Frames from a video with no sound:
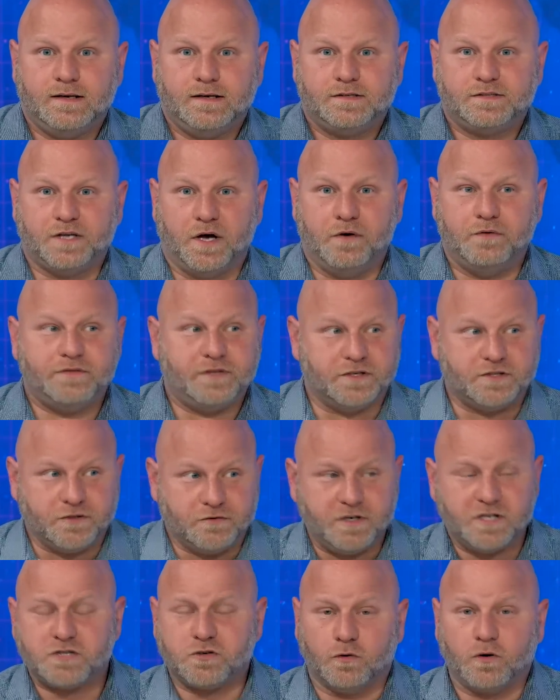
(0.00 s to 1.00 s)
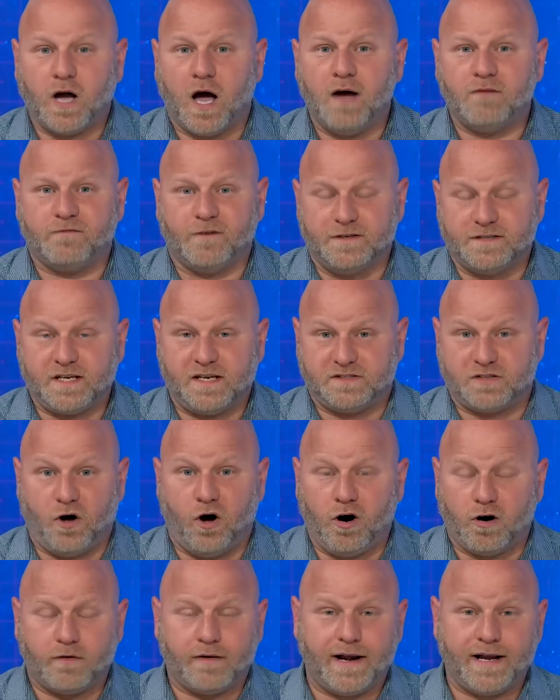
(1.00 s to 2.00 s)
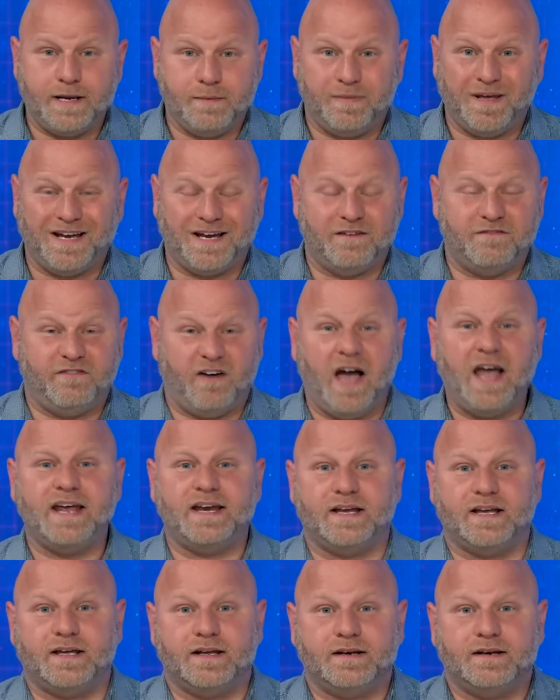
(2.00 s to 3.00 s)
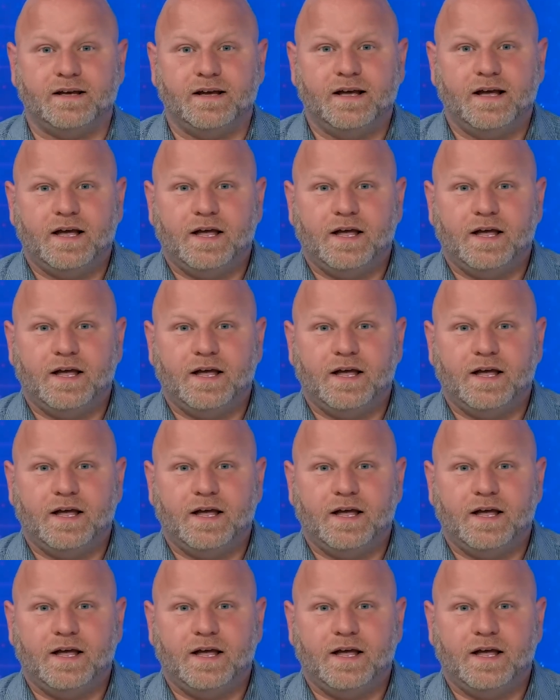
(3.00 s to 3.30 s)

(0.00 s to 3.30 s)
So the Judicial Conference has already been invited.